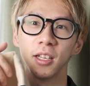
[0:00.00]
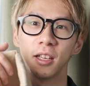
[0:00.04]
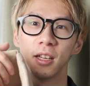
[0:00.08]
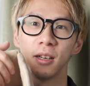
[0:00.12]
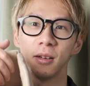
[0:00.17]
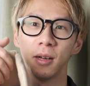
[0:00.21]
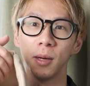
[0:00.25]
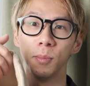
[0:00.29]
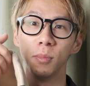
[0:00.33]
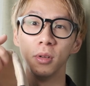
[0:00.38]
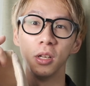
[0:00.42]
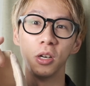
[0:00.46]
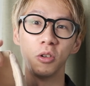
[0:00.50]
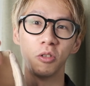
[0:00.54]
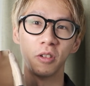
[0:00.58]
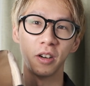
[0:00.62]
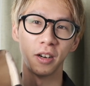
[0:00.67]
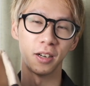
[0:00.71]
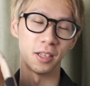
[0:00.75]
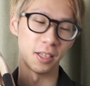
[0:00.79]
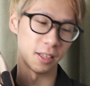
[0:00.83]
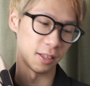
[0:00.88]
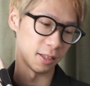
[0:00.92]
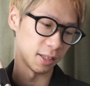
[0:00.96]
in a blower
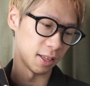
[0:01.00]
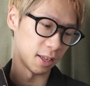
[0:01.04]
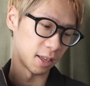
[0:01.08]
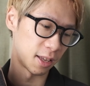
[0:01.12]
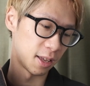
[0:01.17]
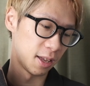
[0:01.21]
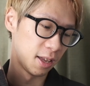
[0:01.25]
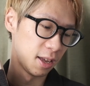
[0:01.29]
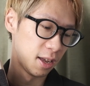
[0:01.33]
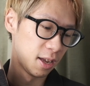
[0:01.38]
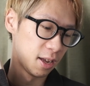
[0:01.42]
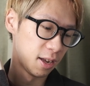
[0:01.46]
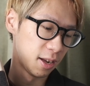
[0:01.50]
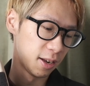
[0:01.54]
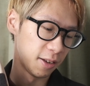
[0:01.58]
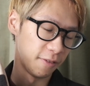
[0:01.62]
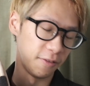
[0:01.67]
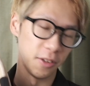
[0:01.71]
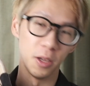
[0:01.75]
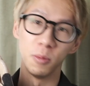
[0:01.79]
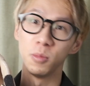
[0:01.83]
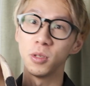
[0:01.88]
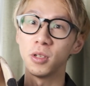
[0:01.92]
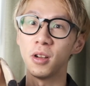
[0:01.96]
and like
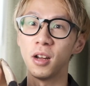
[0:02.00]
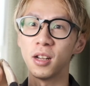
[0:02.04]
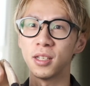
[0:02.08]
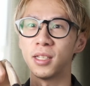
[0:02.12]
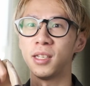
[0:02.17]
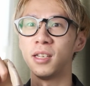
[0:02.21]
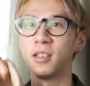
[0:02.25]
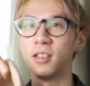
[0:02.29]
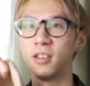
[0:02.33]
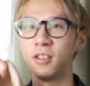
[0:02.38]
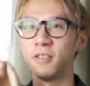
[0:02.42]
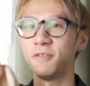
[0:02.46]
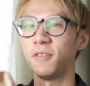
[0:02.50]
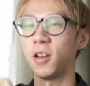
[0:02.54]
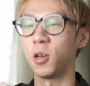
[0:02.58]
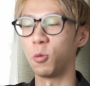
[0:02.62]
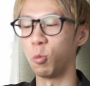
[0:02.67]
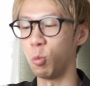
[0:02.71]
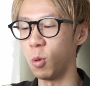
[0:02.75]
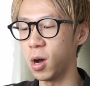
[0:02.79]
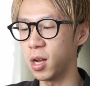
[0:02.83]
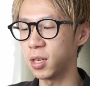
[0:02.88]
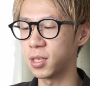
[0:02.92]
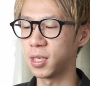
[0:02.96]
film stocks in here if I
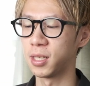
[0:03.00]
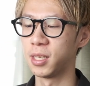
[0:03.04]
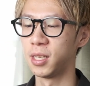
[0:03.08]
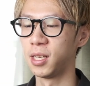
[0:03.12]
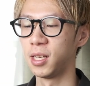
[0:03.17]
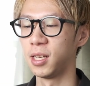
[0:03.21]
want.